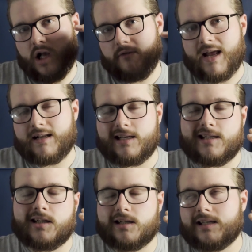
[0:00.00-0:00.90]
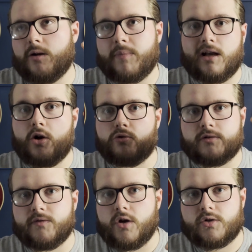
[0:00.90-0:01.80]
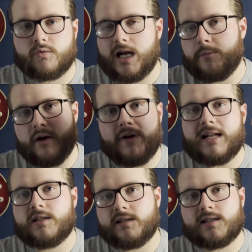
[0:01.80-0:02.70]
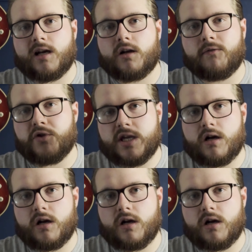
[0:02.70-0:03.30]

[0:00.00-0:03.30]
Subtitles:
this is going to sound a bit controversial now, but Aventus is kind of for the